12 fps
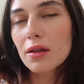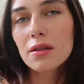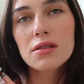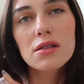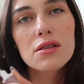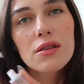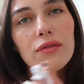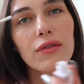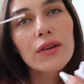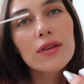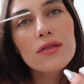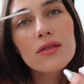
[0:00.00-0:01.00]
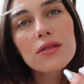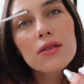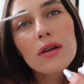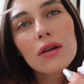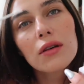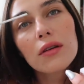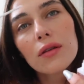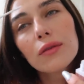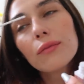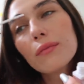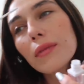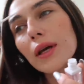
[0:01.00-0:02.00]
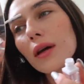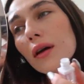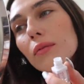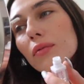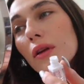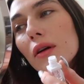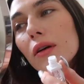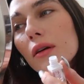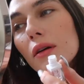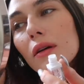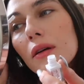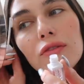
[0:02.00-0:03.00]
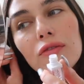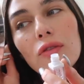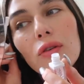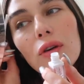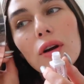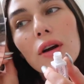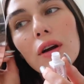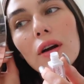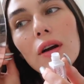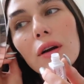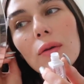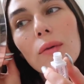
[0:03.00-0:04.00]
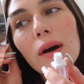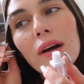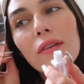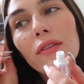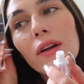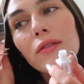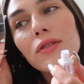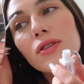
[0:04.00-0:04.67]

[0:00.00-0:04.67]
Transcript: This is the first makeup look for our wildflower